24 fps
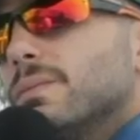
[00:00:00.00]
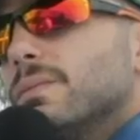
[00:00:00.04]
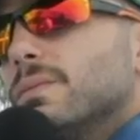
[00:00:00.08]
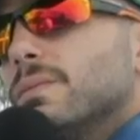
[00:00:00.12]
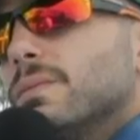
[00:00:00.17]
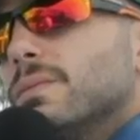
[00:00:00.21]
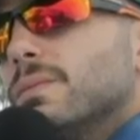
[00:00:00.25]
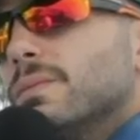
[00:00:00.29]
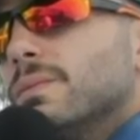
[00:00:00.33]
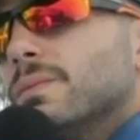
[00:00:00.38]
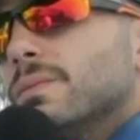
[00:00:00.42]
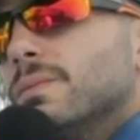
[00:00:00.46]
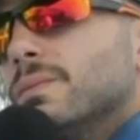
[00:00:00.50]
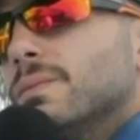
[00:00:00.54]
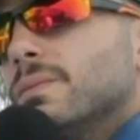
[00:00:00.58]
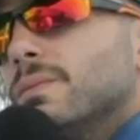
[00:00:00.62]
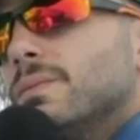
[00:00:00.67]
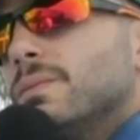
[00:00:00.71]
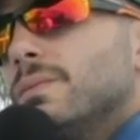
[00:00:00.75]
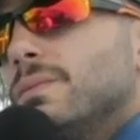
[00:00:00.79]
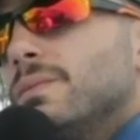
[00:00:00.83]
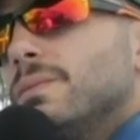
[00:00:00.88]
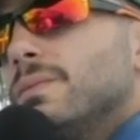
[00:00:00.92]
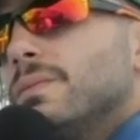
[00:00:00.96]

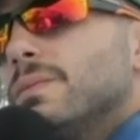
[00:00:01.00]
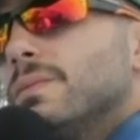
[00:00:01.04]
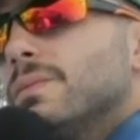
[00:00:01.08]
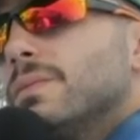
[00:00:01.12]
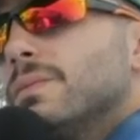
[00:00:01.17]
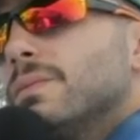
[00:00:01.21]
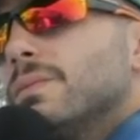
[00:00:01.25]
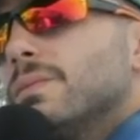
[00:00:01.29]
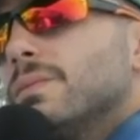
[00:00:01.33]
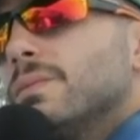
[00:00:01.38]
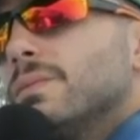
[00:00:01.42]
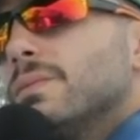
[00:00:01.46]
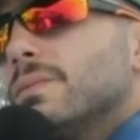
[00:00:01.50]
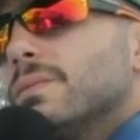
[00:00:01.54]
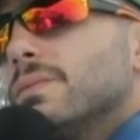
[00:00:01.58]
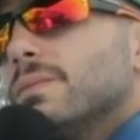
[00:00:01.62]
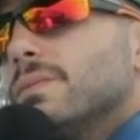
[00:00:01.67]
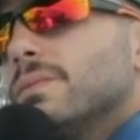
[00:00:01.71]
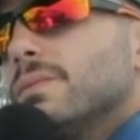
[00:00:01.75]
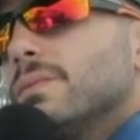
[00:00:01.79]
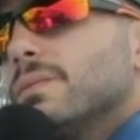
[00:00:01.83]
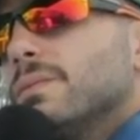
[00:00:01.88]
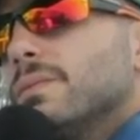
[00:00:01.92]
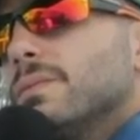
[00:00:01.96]

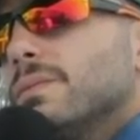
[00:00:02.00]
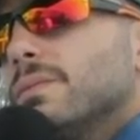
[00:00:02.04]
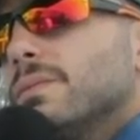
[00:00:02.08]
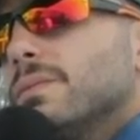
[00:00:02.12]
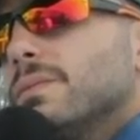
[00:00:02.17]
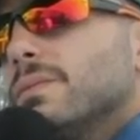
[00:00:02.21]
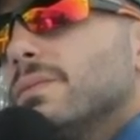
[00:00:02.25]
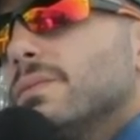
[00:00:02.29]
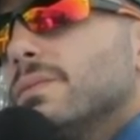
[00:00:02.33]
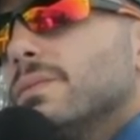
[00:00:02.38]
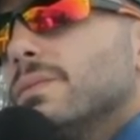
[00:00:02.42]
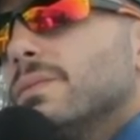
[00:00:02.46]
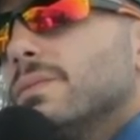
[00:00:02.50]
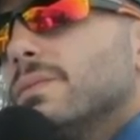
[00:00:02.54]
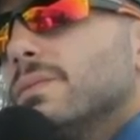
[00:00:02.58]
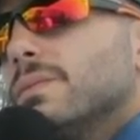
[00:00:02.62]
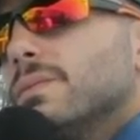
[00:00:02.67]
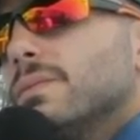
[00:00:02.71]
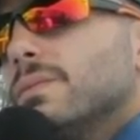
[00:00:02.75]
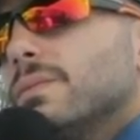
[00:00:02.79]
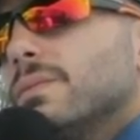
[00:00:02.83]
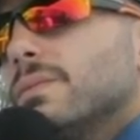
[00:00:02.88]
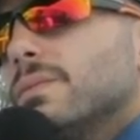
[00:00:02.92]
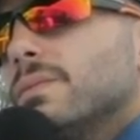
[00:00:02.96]

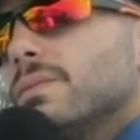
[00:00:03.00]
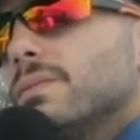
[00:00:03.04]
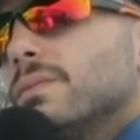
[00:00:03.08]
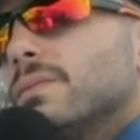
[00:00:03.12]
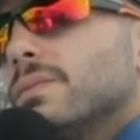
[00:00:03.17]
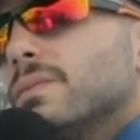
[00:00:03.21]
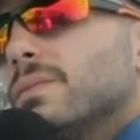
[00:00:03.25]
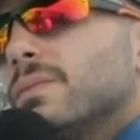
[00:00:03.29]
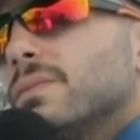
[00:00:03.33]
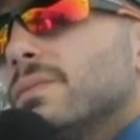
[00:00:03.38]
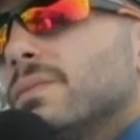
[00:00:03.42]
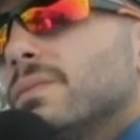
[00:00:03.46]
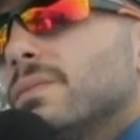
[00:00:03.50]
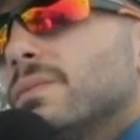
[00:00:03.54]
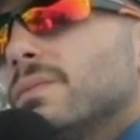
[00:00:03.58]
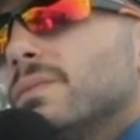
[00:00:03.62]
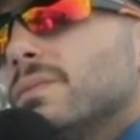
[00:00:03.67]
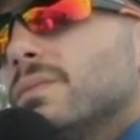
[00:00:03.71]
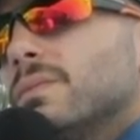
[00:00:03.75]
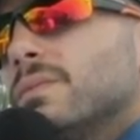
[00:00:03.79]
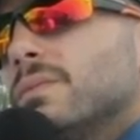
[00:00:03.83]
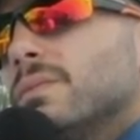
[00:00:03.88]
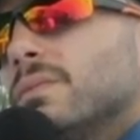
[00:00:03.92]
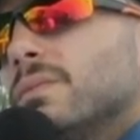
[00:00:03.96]

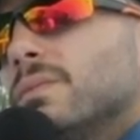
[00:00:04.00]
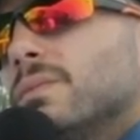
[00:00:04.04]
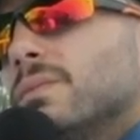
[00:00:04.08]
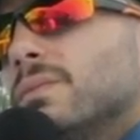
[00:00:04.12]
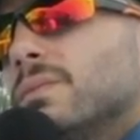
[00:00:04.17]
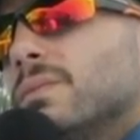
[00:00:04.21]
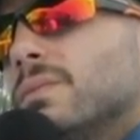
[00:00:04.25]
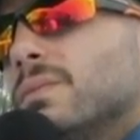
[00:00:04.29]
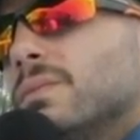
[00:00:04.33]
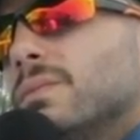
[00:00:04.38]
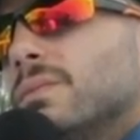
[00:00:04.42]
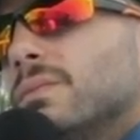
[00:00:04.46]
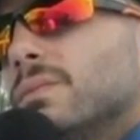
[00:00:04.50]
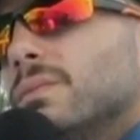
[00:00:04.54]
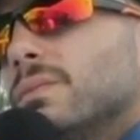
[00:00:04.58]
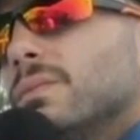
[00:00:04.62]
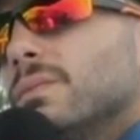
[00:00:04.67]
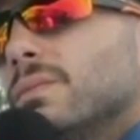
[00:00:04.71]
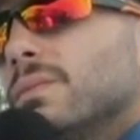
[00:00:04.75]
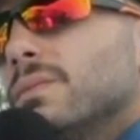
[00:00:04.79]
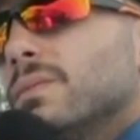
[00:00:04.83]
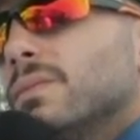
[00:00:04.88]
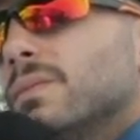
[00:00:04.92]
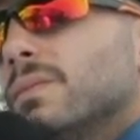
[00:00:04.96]

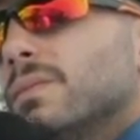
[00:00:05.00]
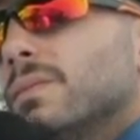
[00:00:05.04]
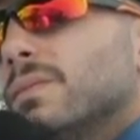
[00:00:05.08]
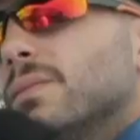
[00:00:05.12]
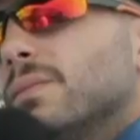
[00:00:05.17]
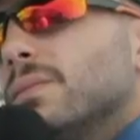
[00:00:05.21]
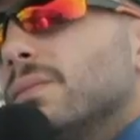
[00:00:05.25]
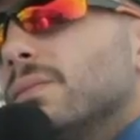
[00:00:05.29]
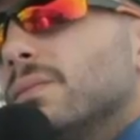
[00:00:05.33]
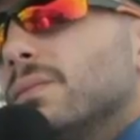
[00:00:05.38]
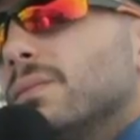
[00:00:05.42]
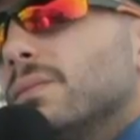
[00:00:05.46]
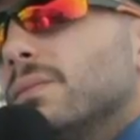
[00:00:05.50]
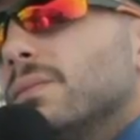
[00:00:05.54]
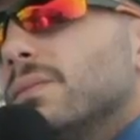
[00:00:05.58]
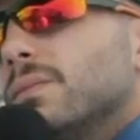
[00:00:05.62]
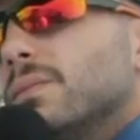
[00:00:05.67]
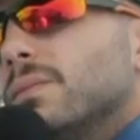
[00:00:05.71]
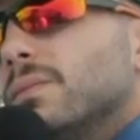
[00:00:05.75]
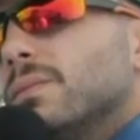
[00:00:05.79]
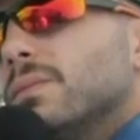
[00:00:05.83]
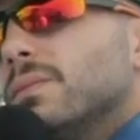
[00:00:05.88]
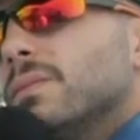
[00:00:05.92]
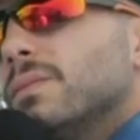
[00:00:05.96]

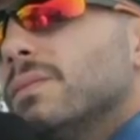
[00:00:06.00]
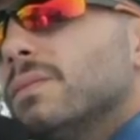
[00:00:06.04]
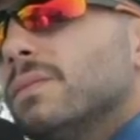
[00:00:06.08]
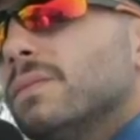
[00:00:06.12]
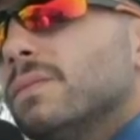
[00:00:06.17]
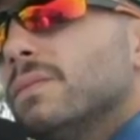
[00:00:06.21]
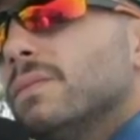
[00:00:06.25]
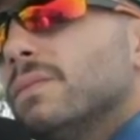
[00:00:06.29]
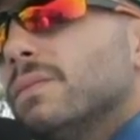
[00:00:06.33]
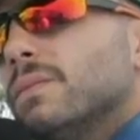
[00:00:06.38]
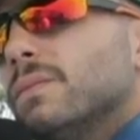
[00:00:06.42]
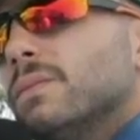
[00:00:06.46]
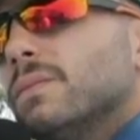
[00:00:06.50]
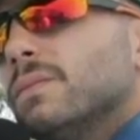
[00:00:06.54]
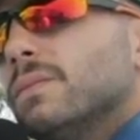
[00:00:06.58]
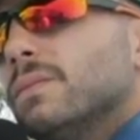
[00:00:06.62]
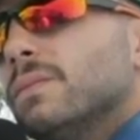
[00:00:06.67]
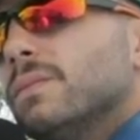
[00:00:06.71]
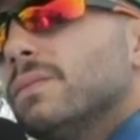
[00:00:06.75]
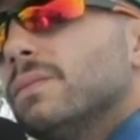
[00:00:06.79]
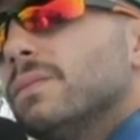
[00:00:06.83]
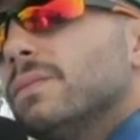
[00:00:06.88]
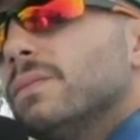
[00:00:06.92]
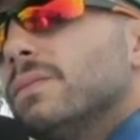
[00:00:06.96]

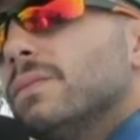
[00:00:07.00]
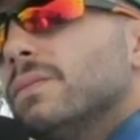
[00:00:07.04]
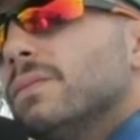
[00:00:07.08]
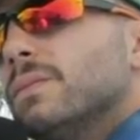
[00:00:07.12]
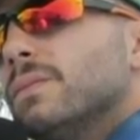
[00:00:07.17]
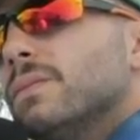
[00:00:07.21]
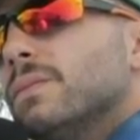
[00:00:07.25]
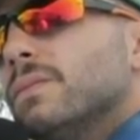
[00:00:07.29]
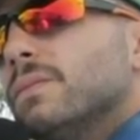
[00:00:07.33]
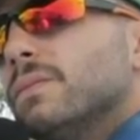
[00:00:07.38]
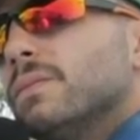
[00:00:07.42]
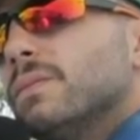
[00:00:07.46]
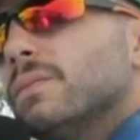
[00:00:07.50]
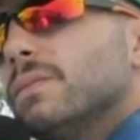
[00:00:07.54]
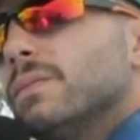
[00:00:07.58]
(not speaking)